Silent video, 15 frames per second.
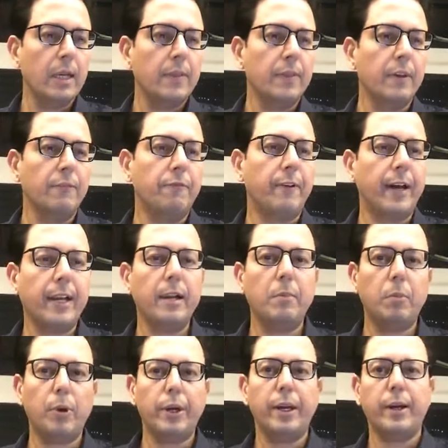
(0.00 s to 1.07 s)
The final
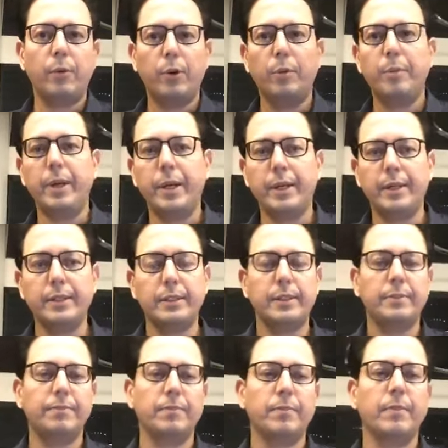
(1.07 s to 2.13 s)
point I want to make is
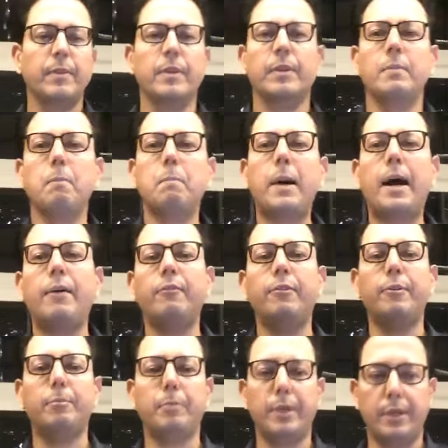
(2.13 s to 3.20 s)

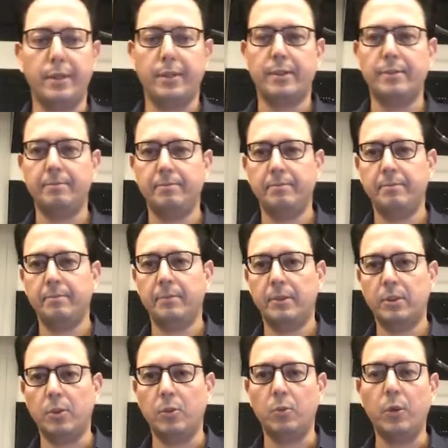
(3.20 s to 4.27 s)
power minute.
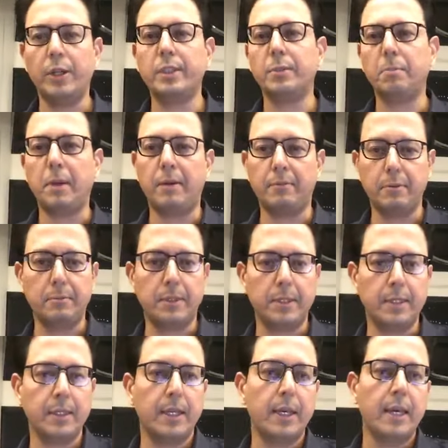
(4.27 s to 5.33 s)
So what is a power minute?
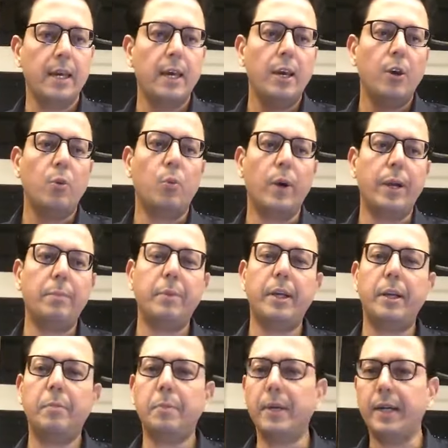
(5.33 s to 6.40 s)
One
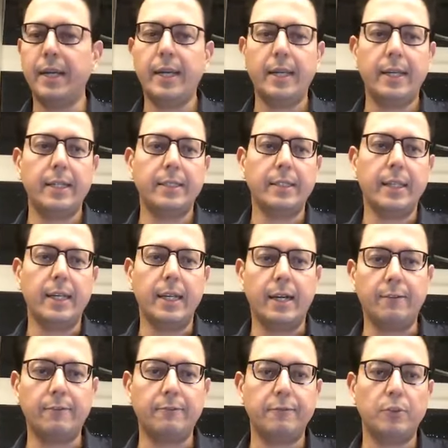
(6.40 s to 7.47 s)
minute per day is
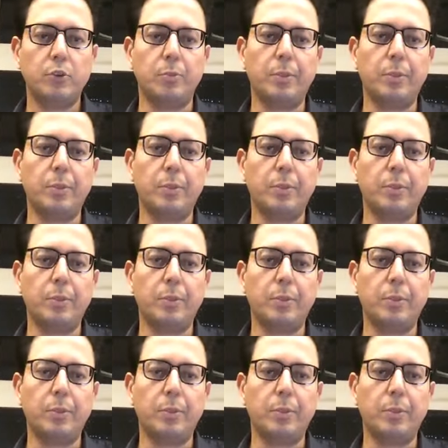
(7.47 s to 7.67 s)
enough to